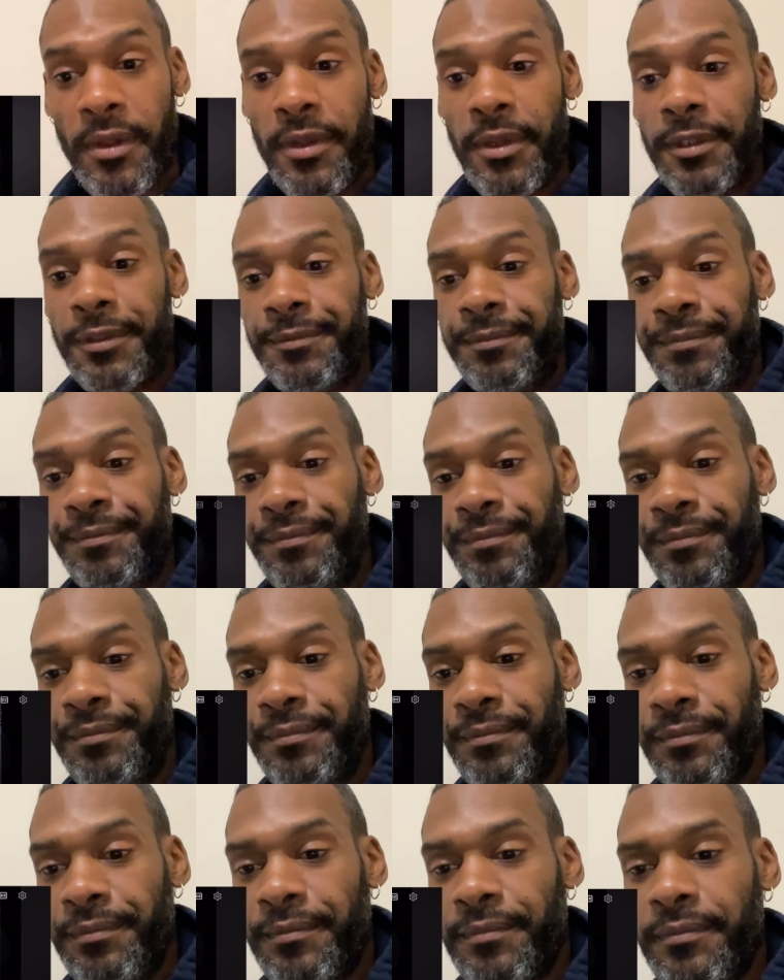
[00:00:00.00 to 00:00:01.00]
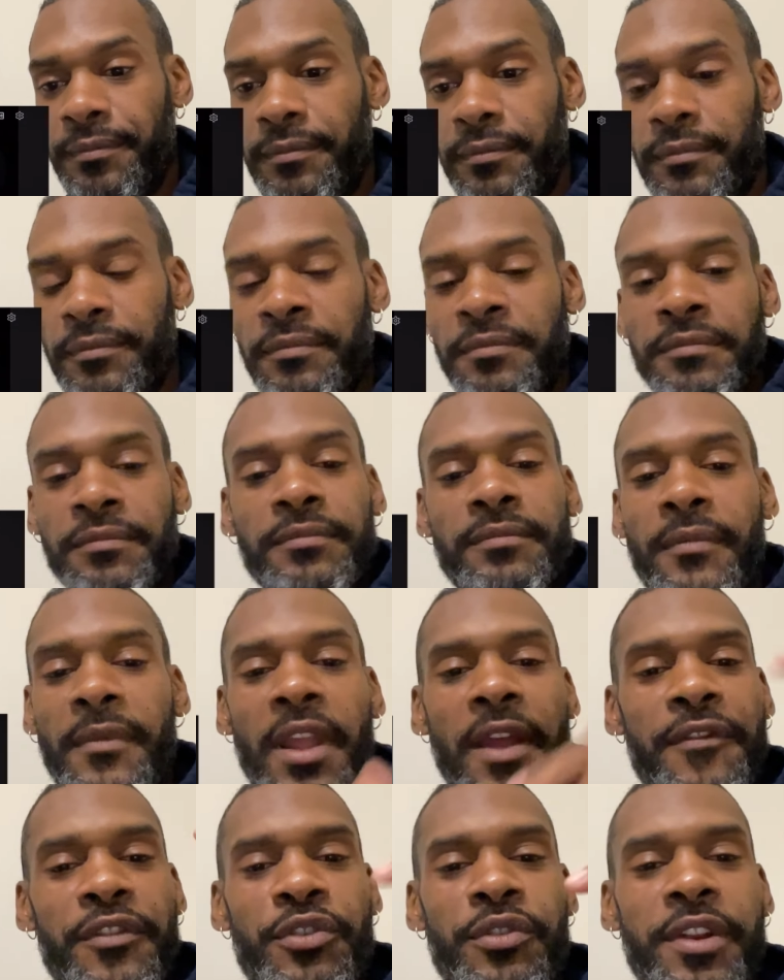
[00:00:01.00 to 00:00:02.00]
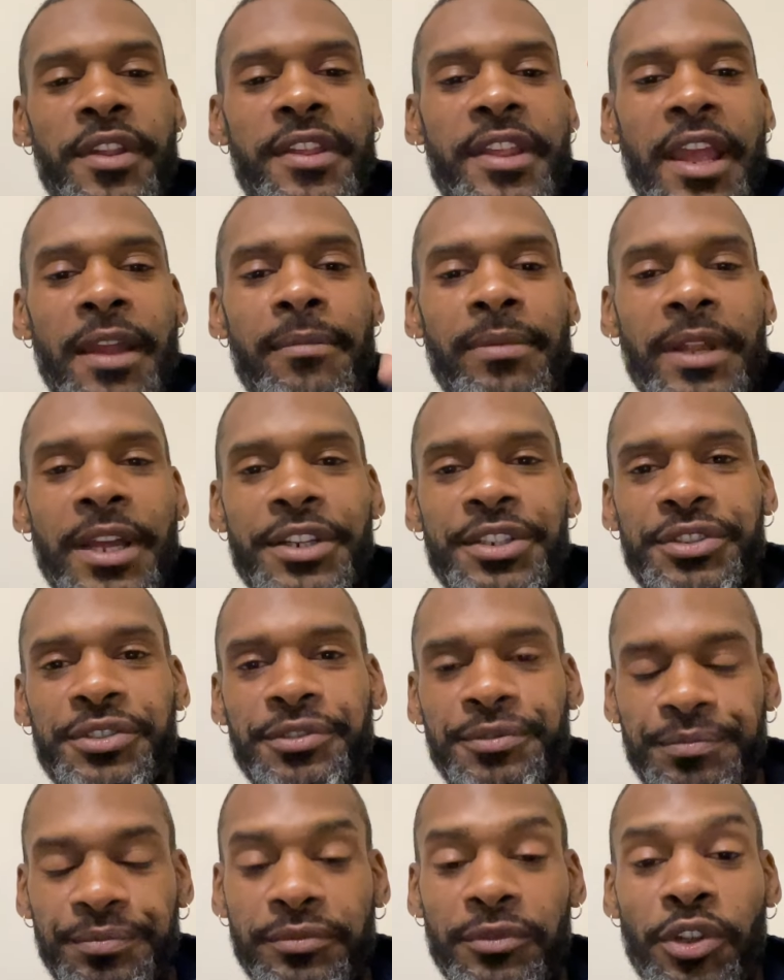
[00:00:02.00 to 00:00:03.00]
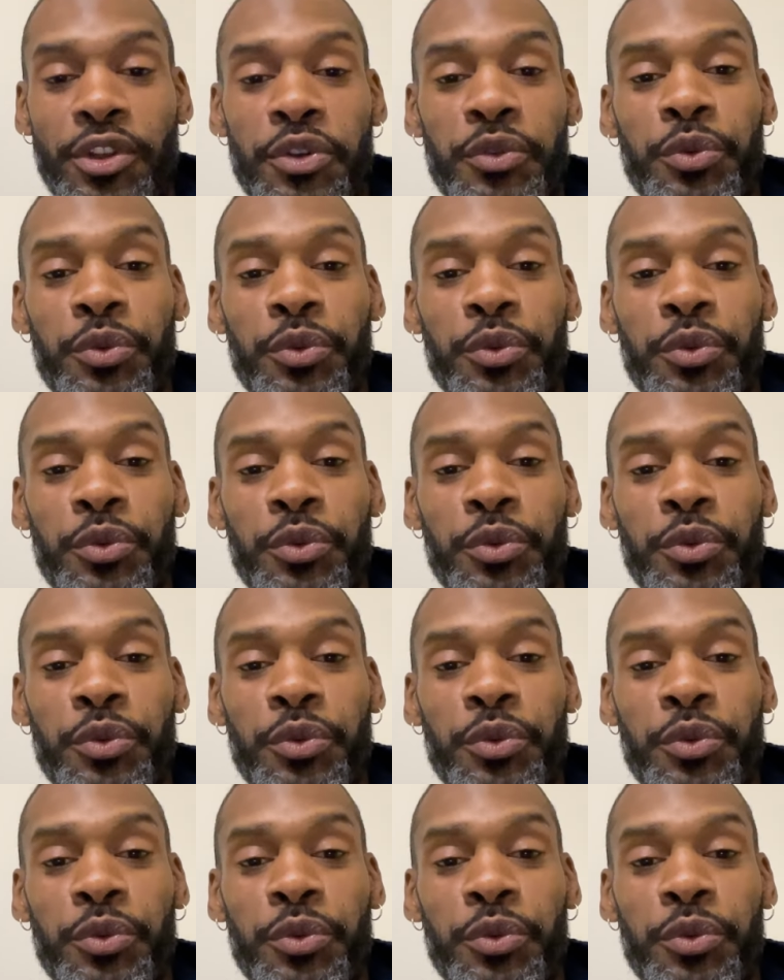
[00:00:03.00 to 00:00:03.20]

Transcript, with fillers: I want to say is, if you didn't say bless you, you